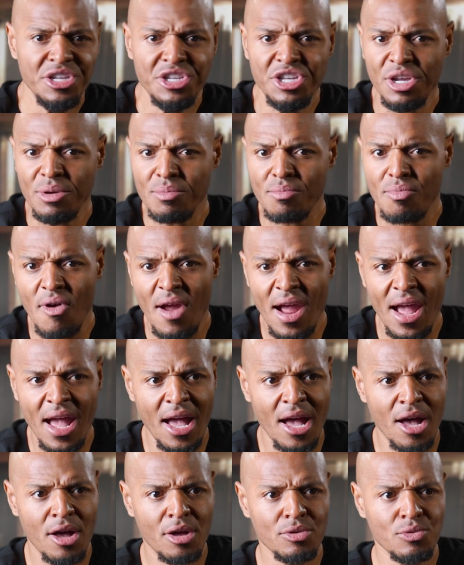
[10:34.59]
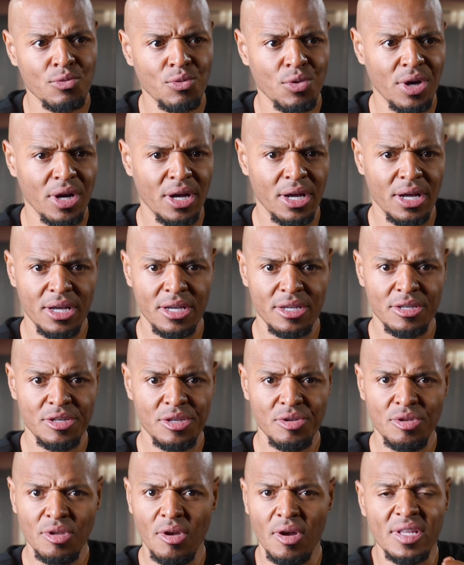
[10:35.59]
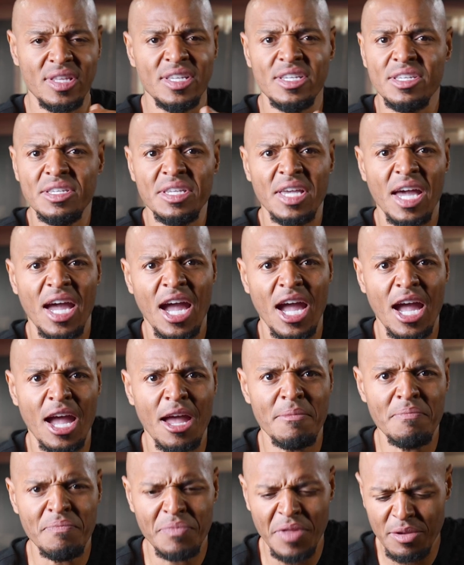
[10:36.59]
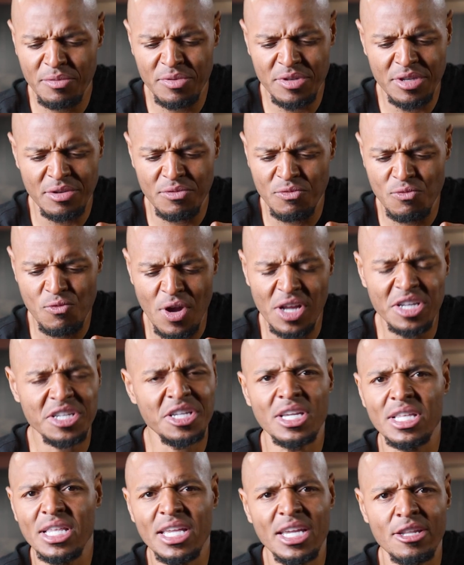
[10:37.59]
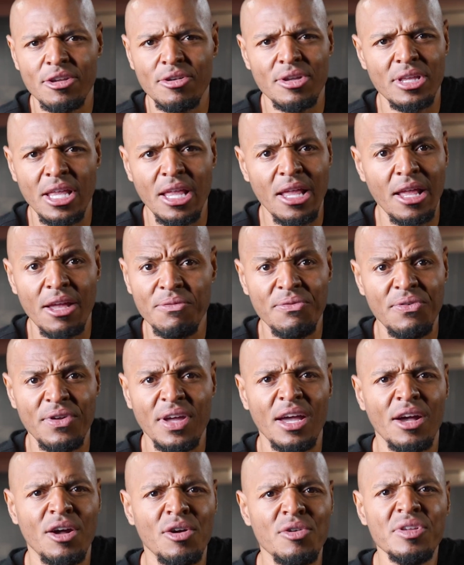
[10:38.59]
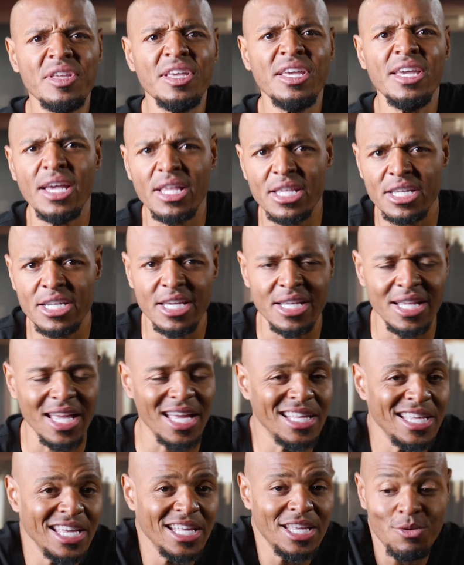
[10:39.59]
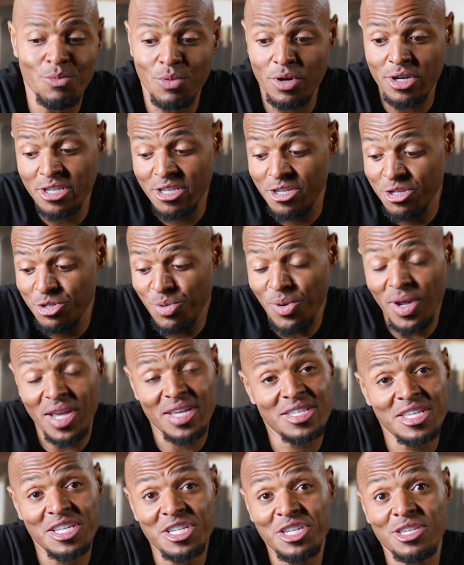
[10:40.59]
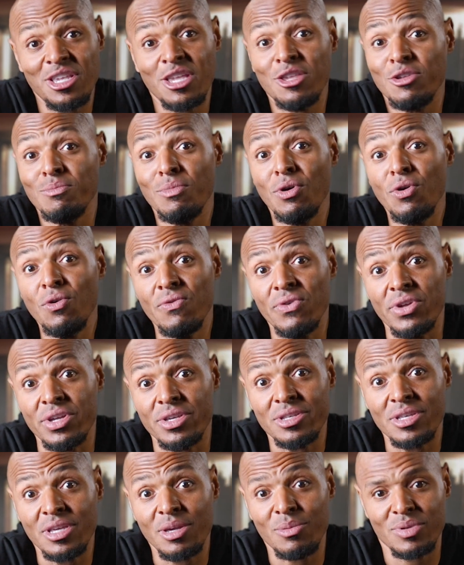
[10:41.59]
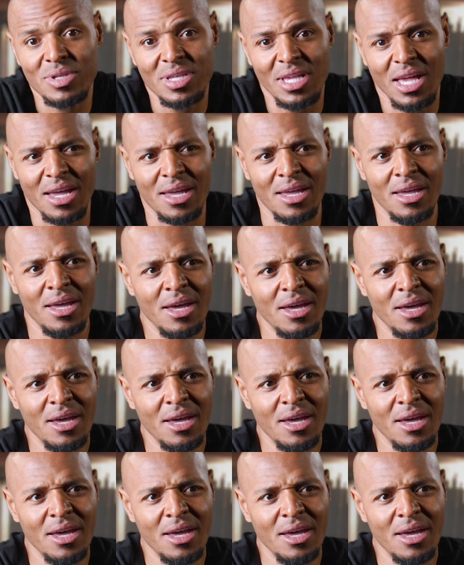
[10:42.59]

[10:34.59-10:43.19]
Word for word: Jim Brown was, you know, at this time, he was the rushing leader in the NFL, killing it, and then he wanted to transition into movies. He was like,